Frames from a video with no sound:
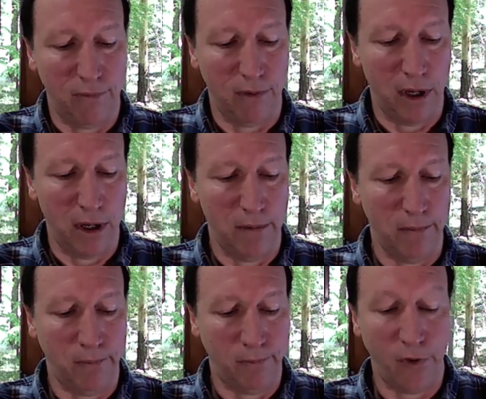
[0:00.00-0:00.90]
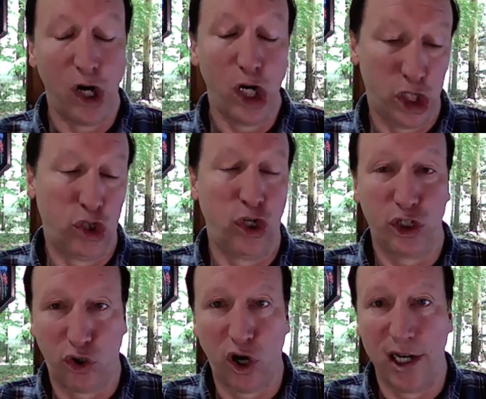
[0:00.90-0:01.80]
very
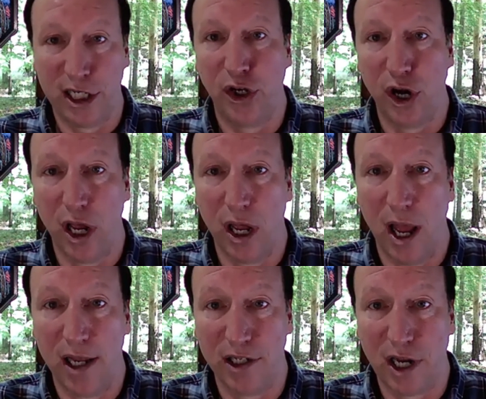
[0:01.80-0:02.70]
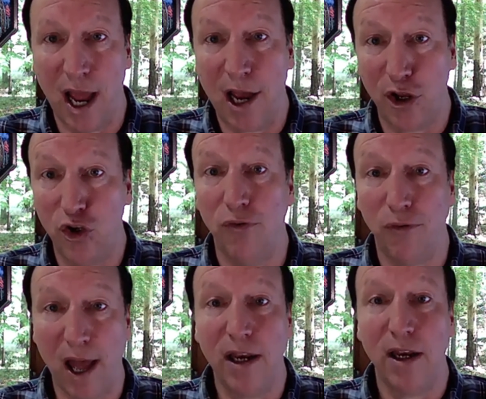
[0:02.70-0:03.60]
strict criteria as to how you
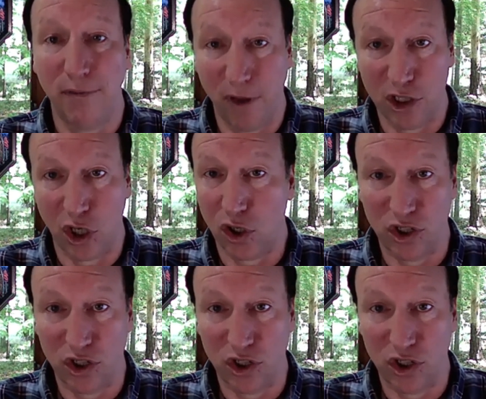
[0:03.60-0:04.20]
define an evangelical.